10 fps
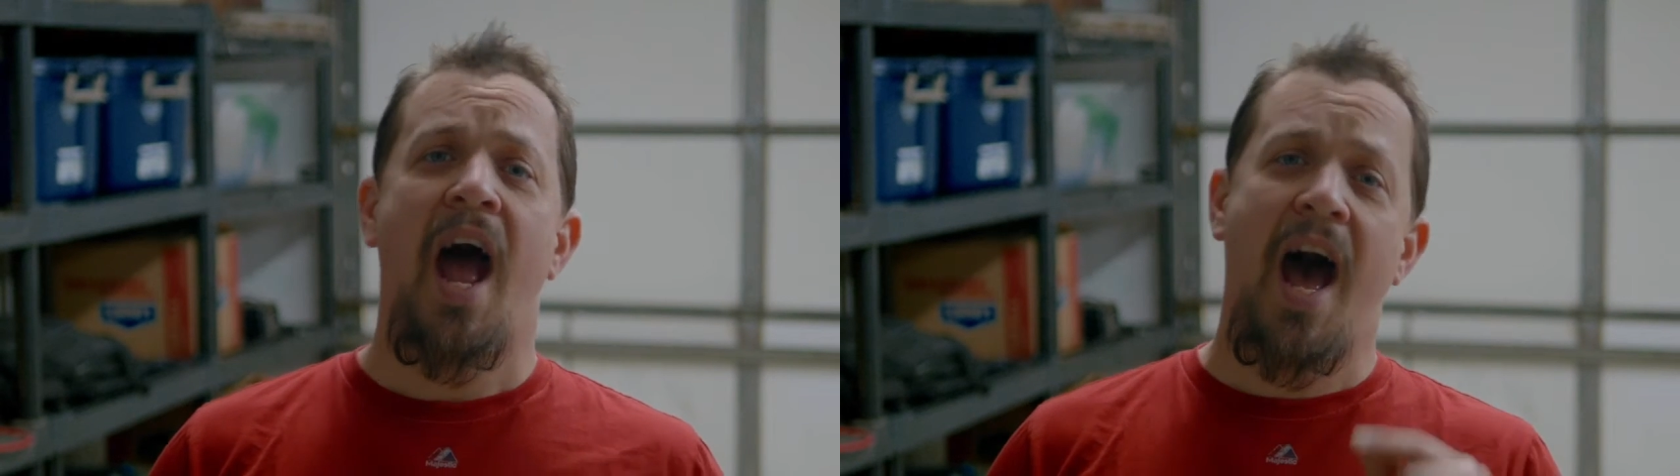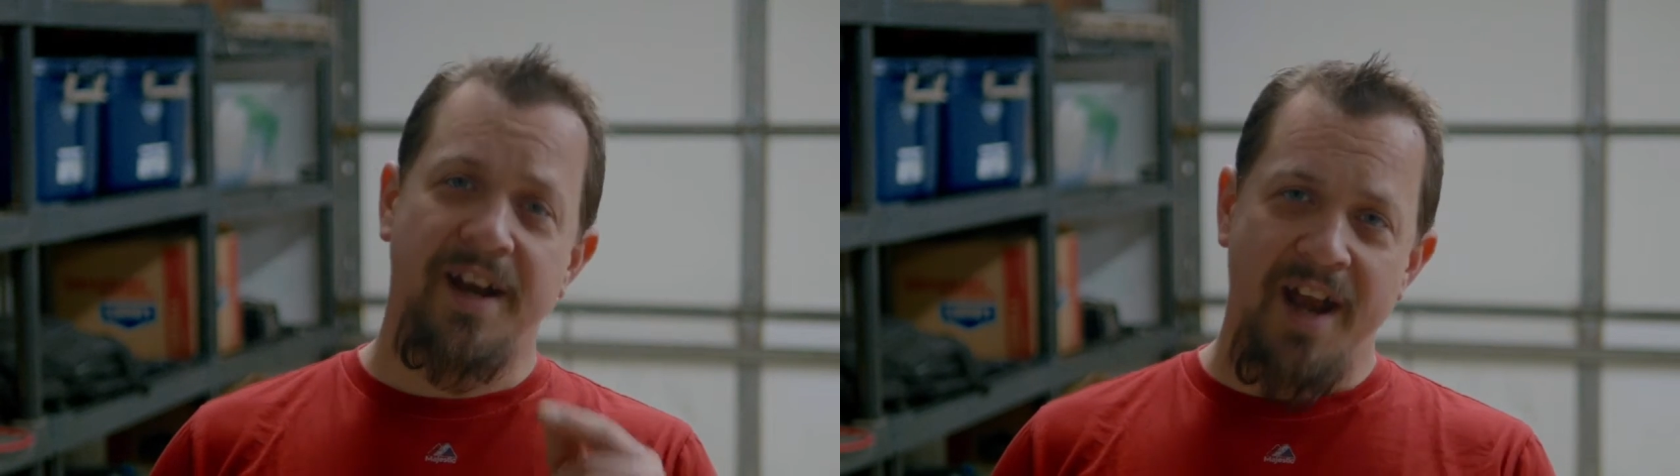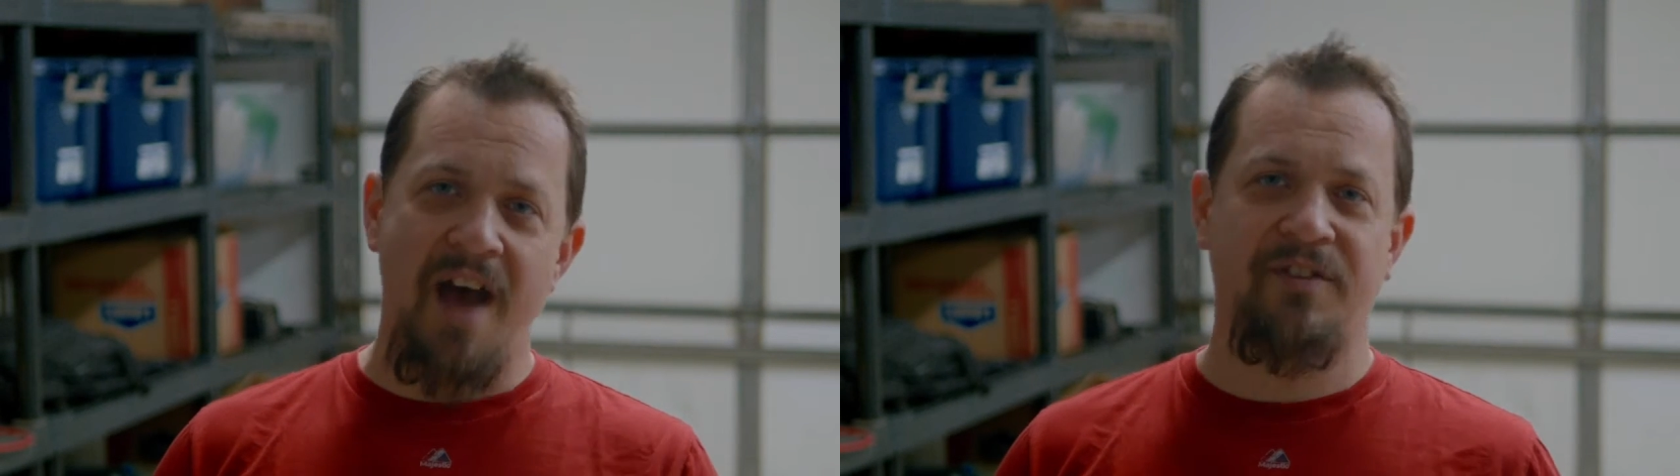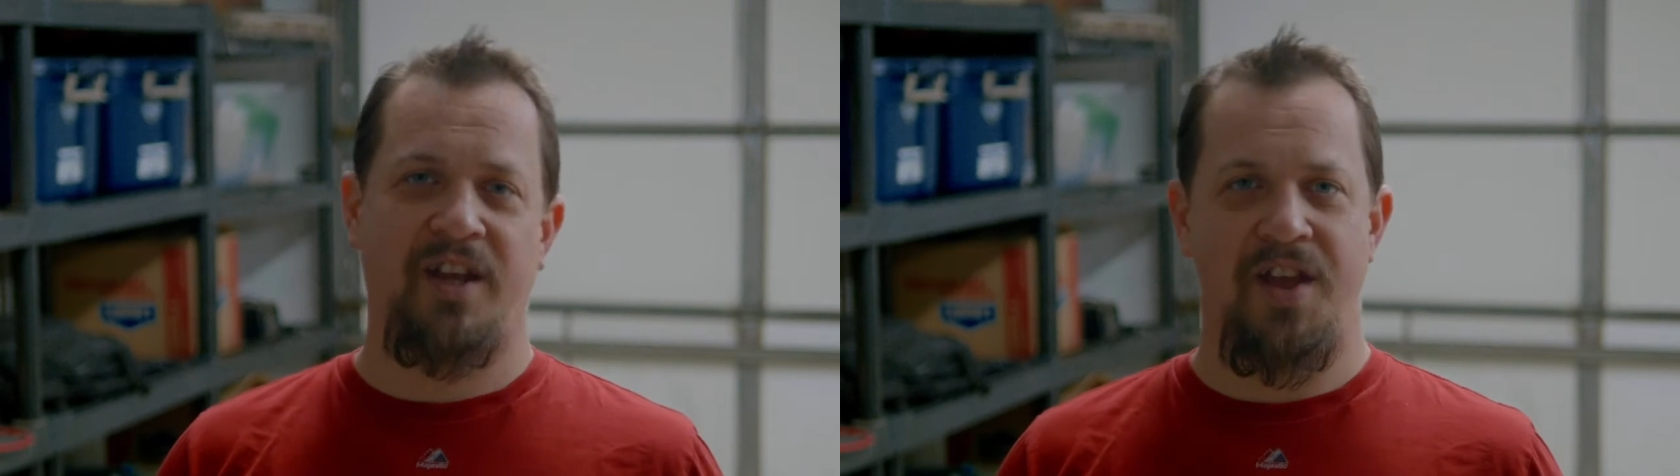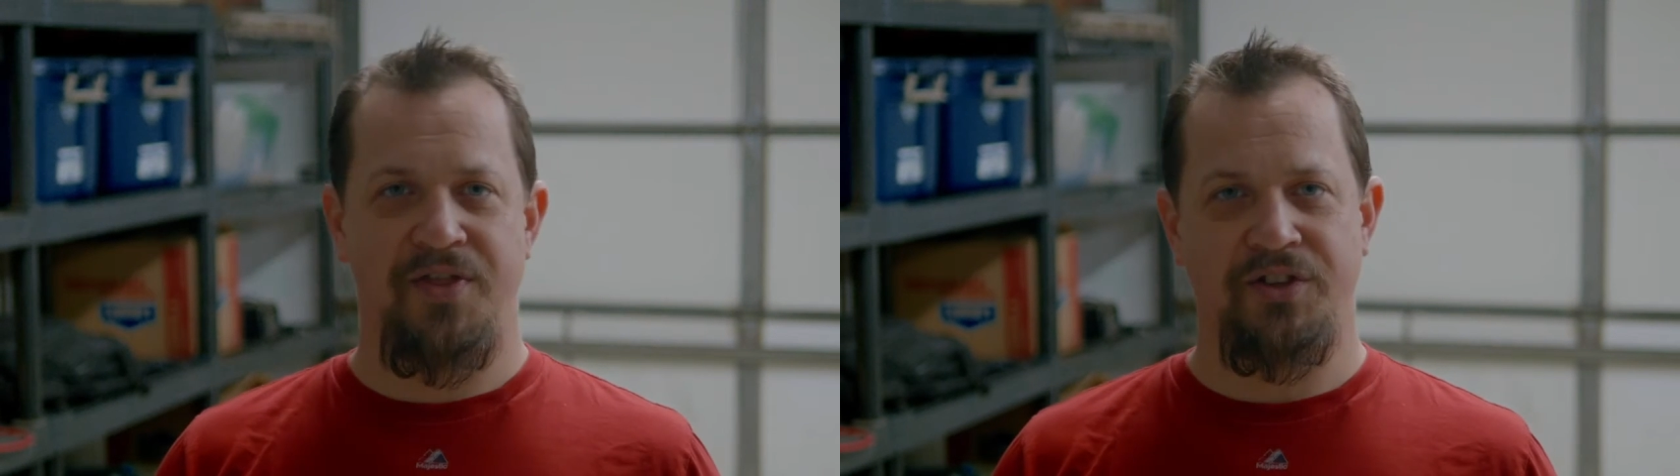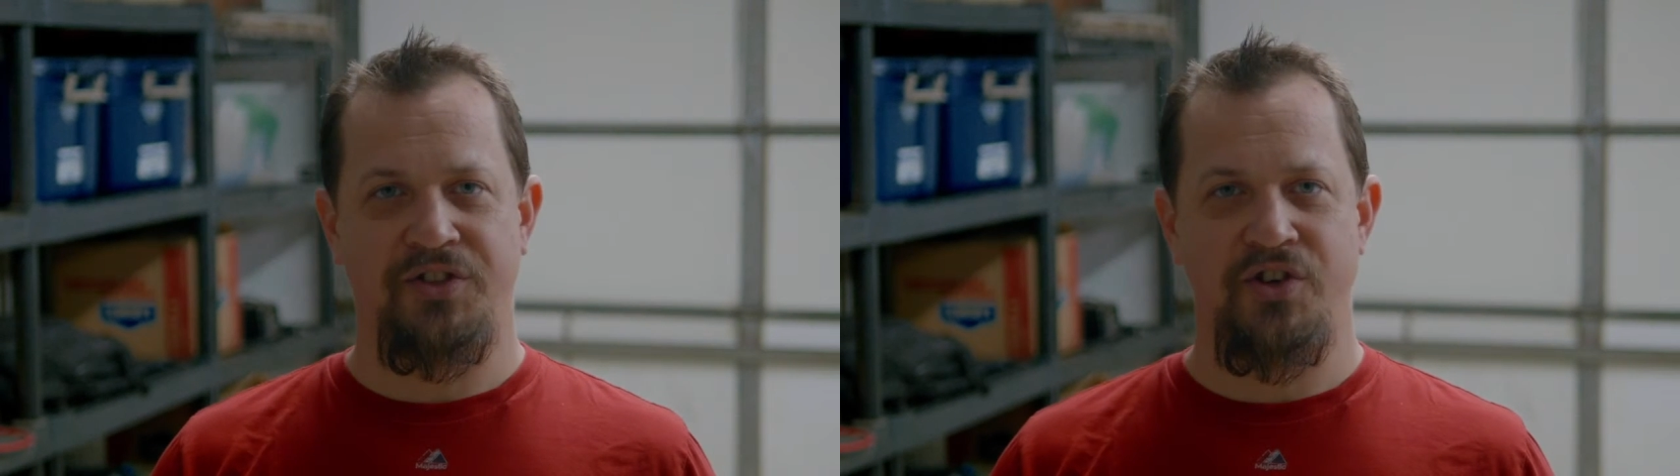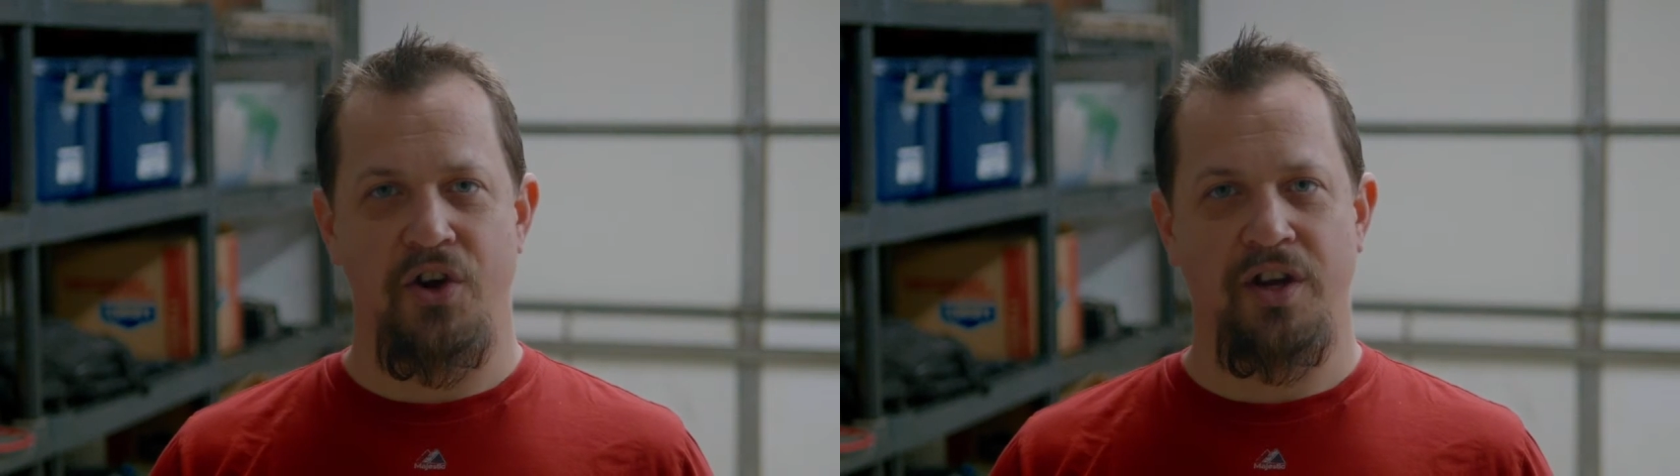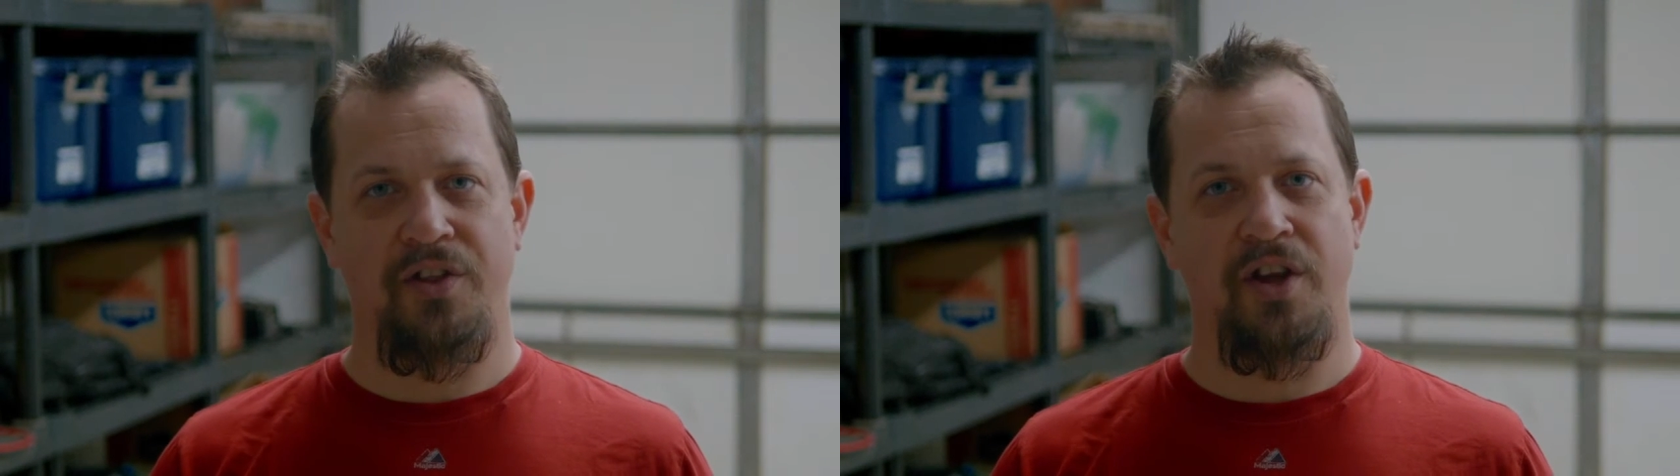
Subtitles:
how to navigate this journey